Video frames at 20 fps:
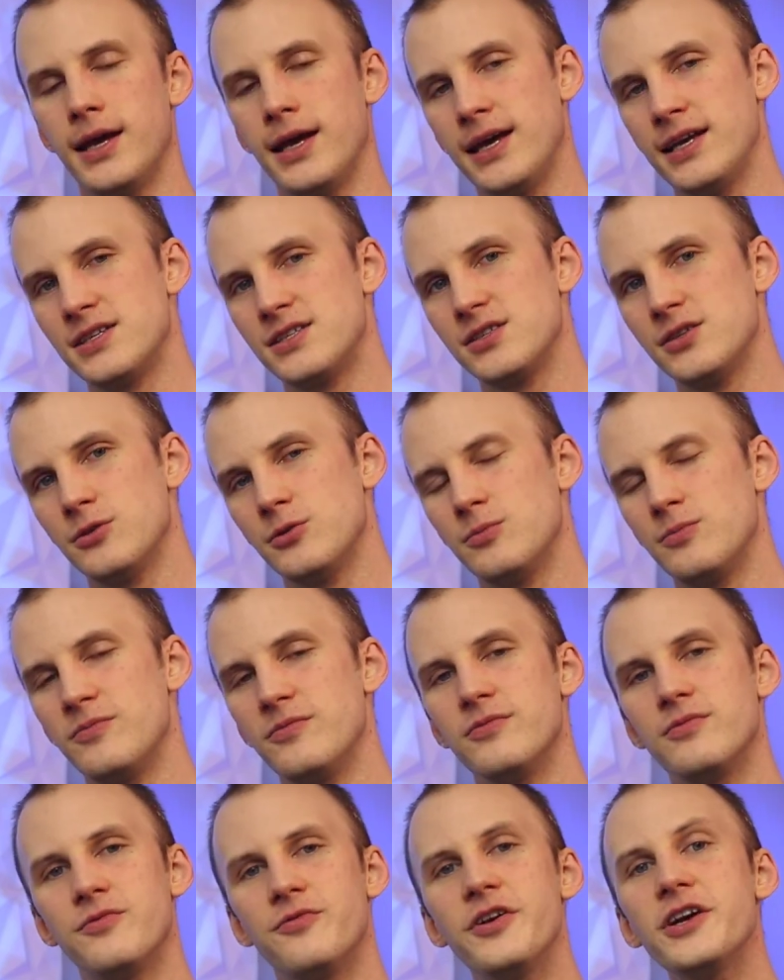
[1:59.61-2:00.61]
And so
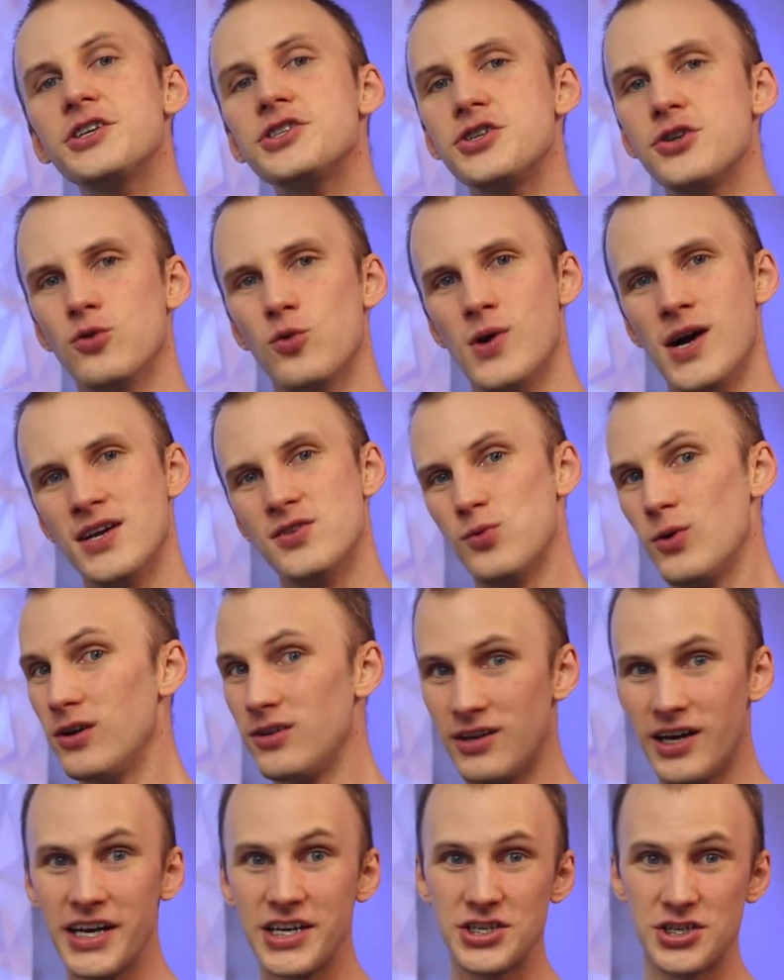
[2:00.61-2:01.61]
fixture-wise,
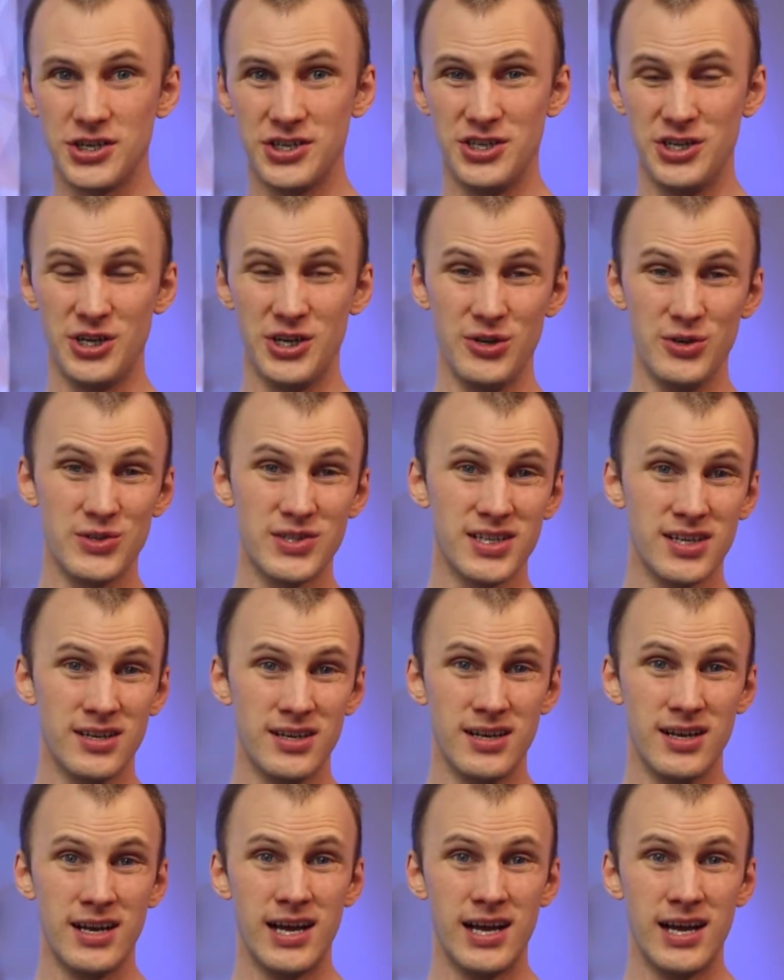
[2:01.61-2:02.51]
what light should you use?